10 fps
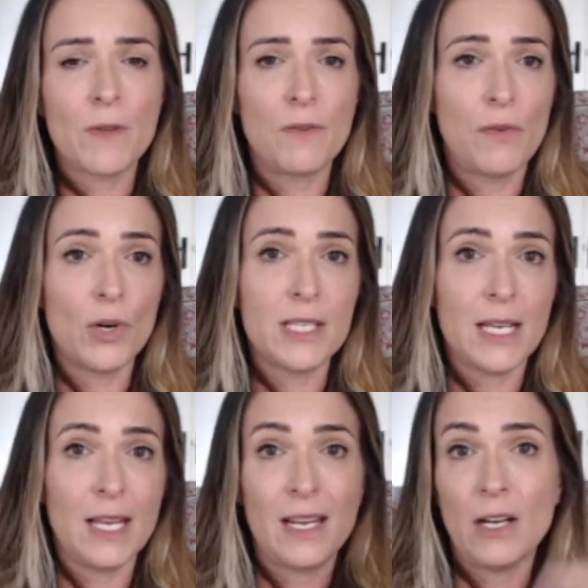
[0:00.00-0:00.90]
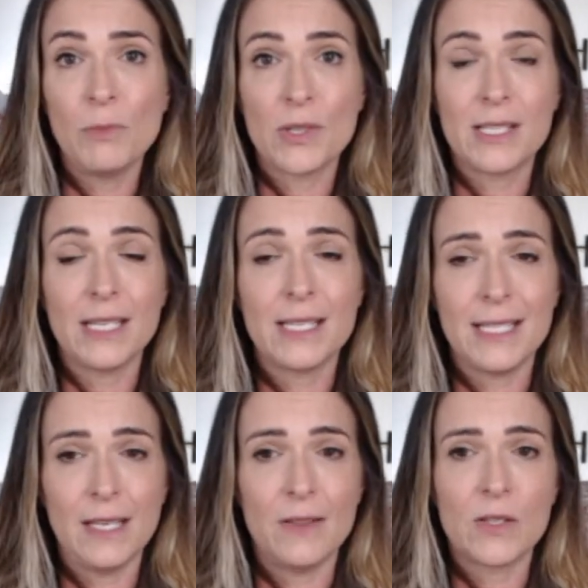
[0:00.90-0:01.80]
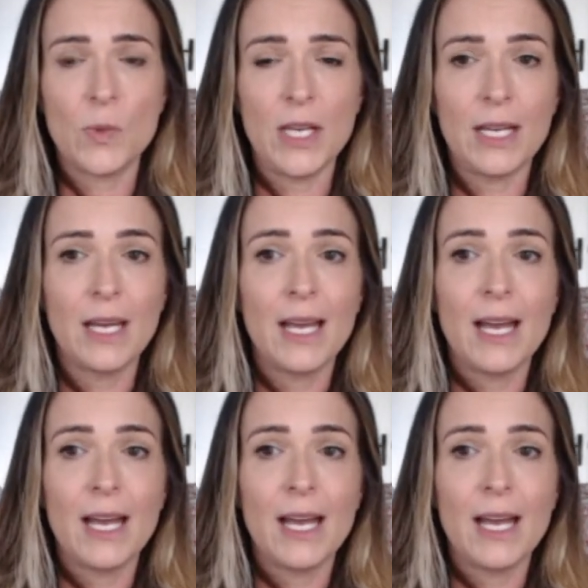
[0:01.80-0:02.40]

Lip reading: 14 and almost 16 this week,